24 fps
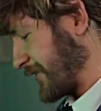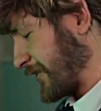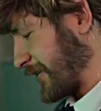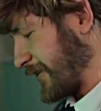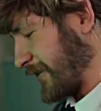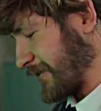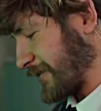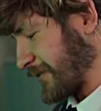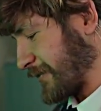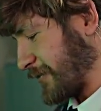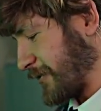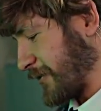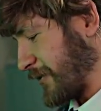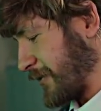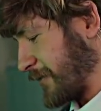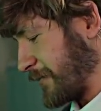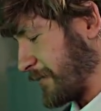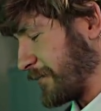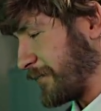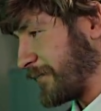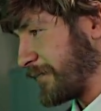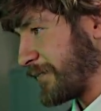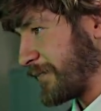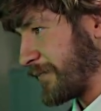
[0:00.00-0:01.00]
That's great.
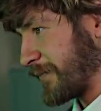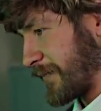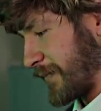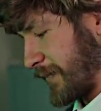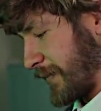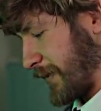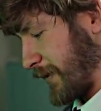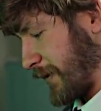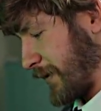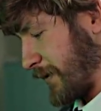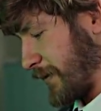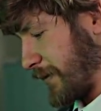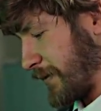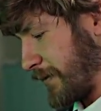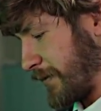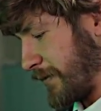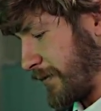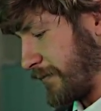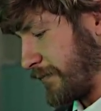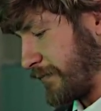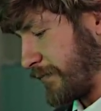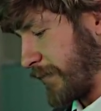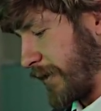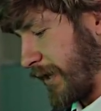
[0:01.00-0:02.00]
Okay.
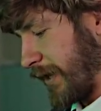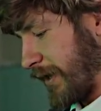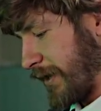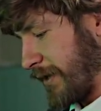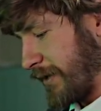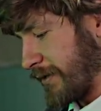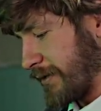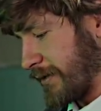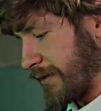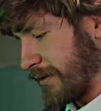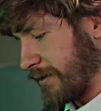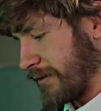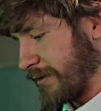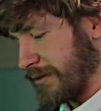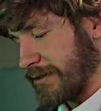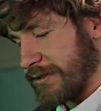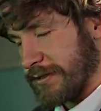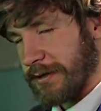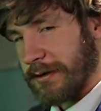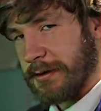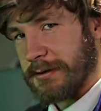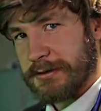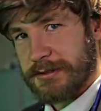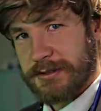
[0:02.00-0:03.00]

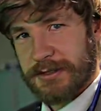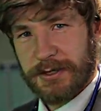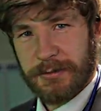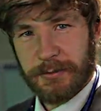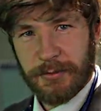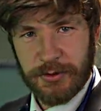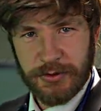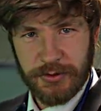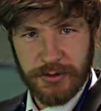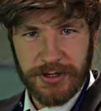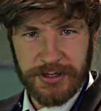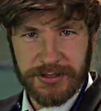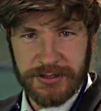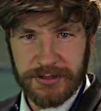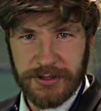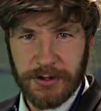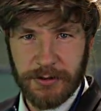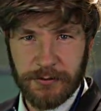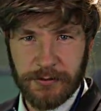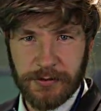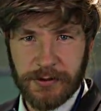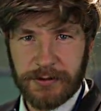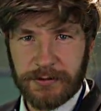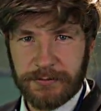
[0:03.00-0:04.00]
Still the same address,
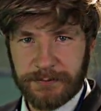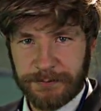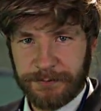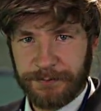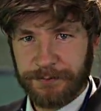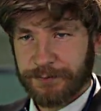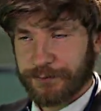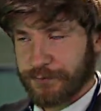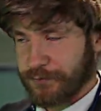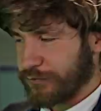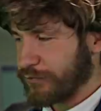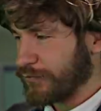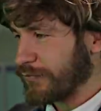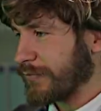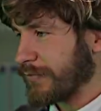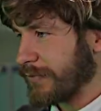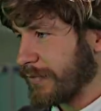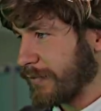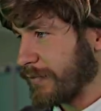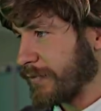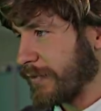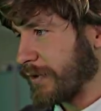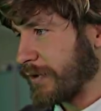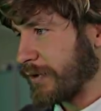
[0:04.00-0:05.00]
everything.
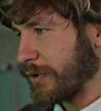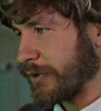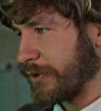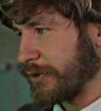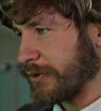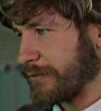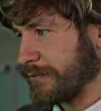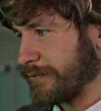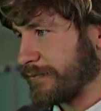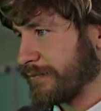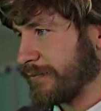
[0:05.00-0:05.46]
Good.